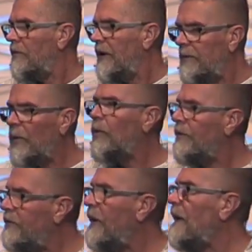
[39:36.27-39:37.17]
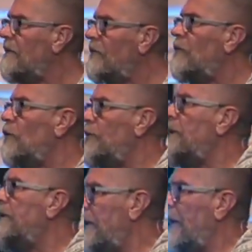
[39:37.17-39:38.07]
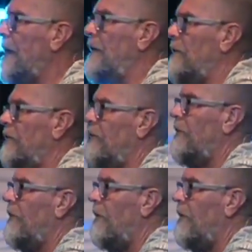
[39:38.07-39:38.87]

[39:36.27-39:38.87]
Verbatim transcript: People will say stupid things.